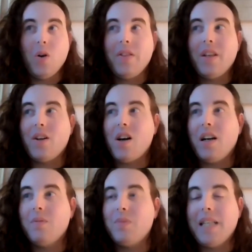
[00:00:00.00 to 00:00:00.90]
There
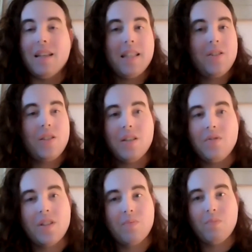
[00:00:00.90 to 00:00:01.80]
are,
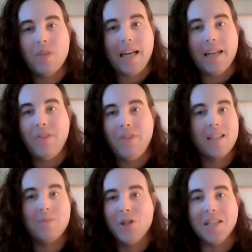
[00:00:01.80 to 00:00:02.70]
listservs and
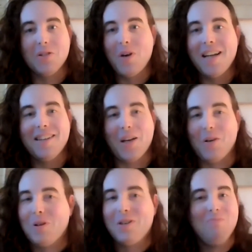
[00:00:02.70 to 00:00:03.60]
fax machines, right? Like
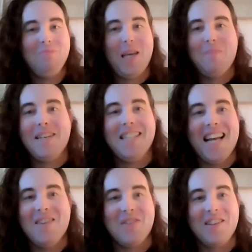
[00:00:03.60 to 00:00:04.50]
we're keeping it
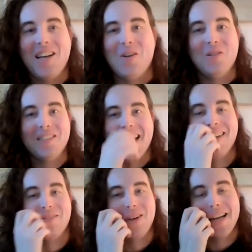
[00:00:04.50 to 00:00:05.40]
down with like old
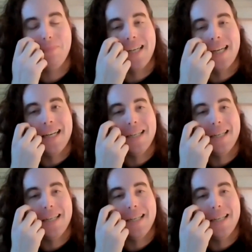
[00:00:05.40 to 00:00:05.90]
tech, right? But